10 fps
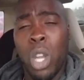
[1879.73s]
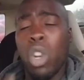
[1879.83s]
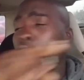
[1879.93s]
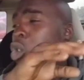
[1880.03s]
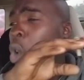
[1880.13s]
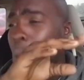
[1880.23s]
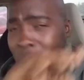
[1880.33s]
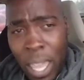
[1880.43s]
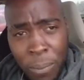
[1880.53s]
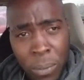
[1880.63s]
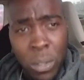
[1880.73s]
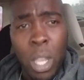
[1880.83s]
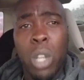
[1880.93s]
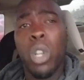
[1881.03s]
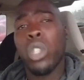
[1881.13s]
There's no ifs,
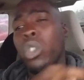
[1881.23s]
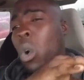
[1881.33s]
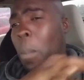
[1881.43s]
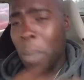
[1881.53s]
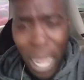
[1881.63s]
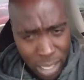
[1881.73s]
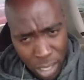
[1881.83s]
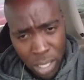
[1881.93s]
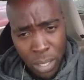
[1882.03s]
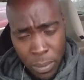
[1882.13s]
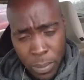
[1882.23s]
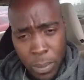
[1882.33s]
there's no buts.